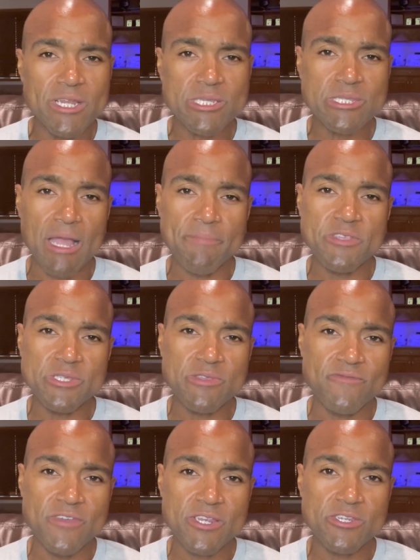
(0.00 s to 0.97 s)
to stop this
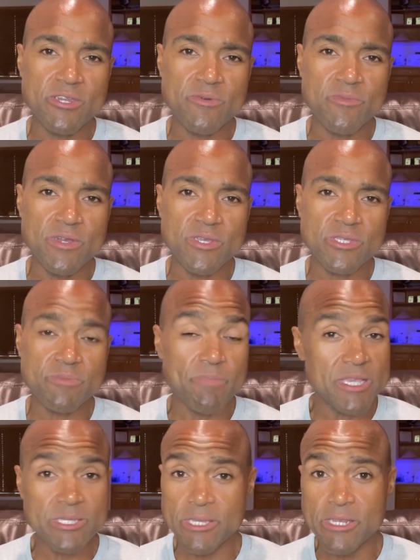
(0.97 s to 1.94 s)
eviction was
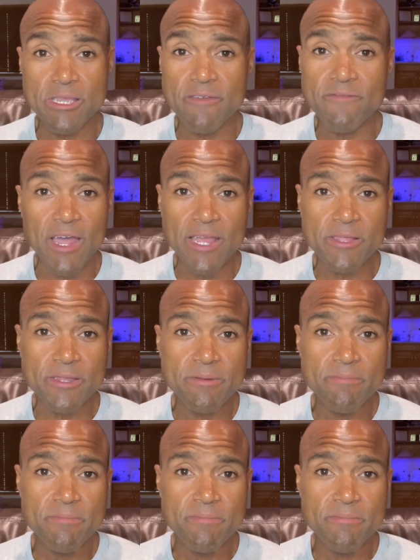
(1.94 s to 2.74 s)
basically to get violent.